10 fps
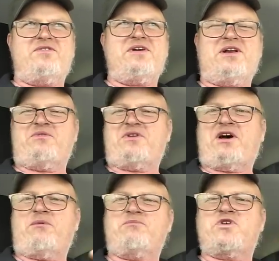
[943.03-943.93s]
you know, to
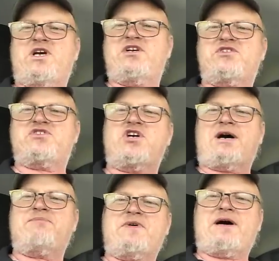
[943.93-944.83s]
help chase,
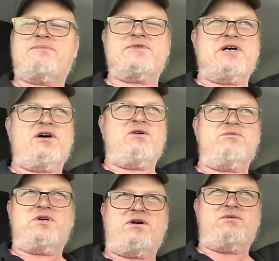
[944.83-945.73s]
chop tops out,
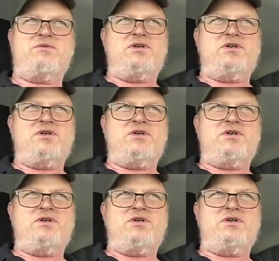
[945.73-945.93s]
you know,